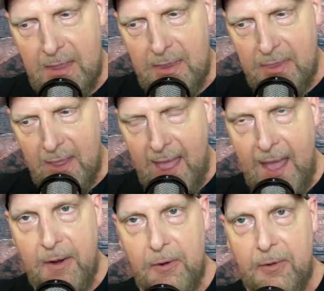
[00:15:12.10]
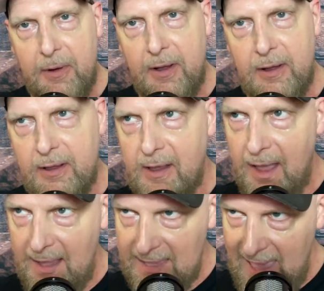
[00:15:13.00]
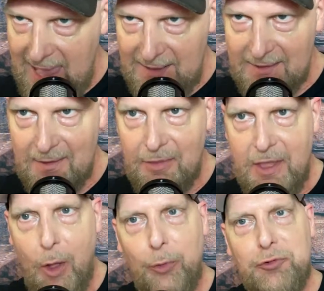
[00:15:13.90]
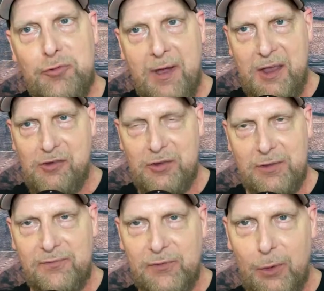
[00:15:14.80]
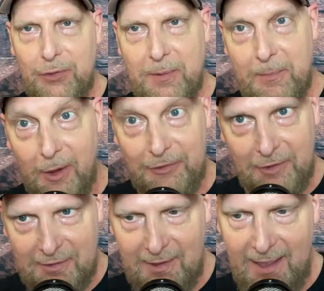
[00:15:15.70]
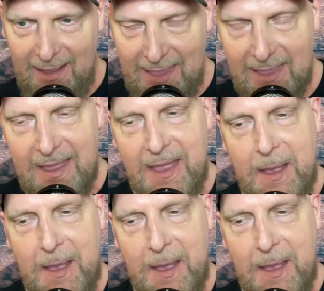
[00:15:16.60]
that how, again, the alteration for the modern day